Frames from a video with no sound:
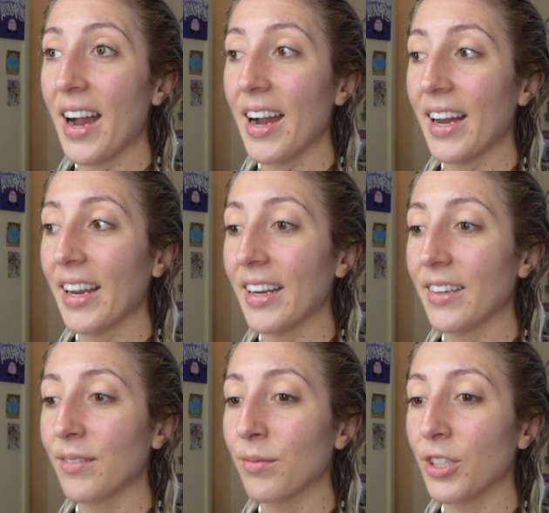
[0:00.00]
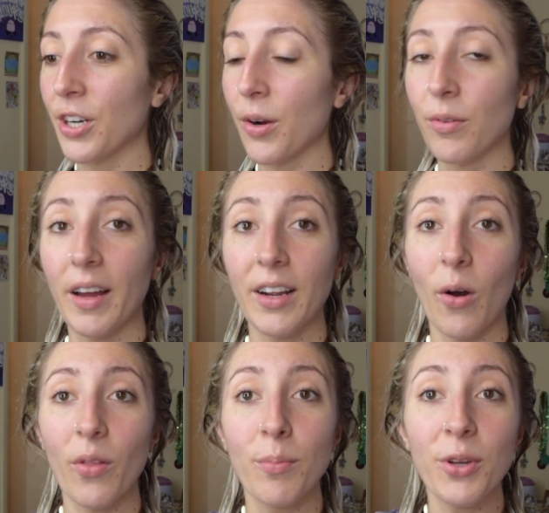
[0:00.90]
I, like
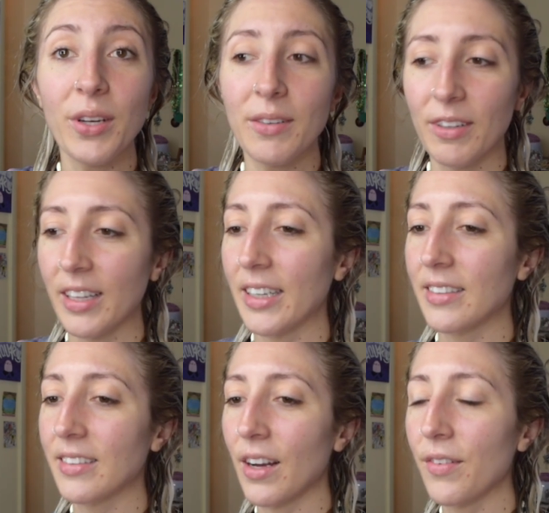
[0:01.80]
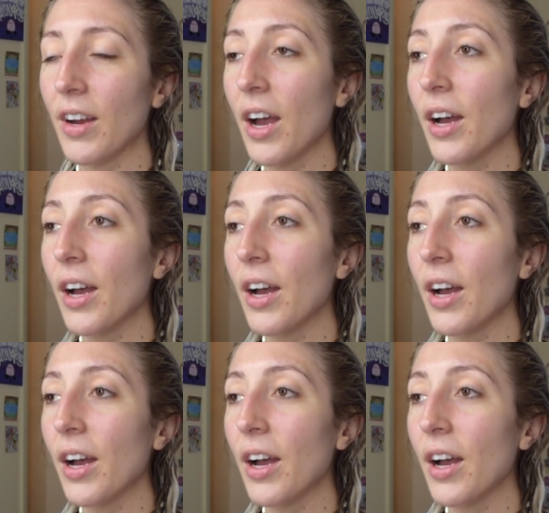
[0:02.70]
all the beauty related stuff.